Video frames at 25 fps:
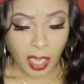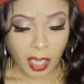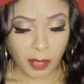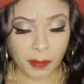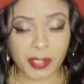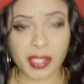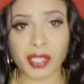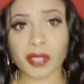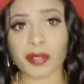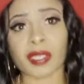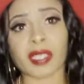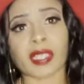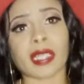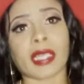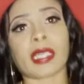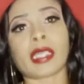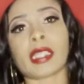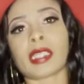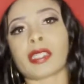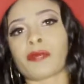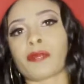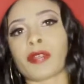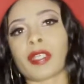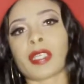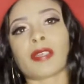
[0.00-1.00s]
So the
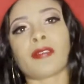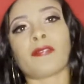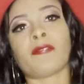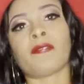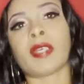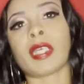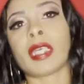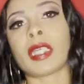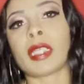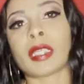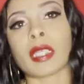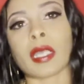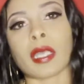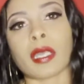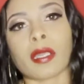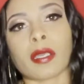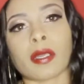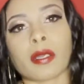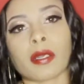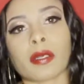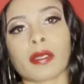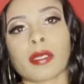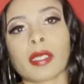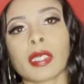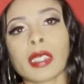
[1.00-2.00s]
ladies reconvene
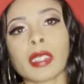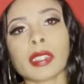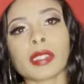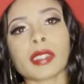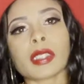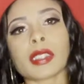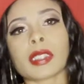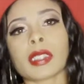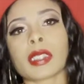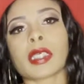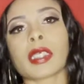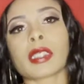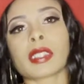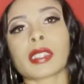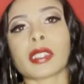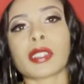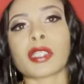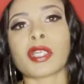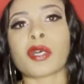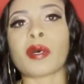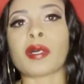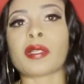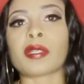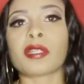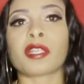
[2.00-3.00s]
later just to get to
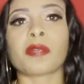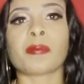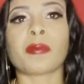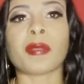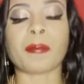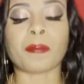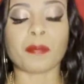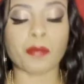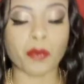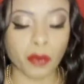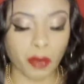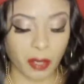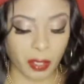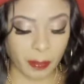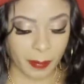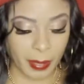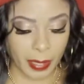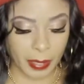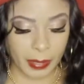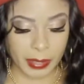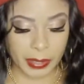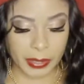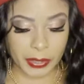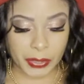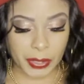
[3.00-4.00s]
know a little bit more
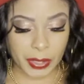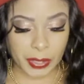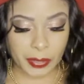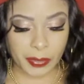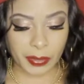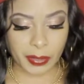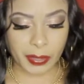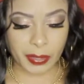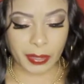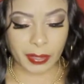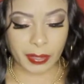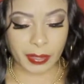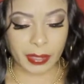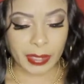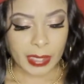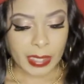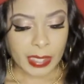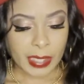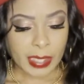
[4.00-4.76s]
about each other.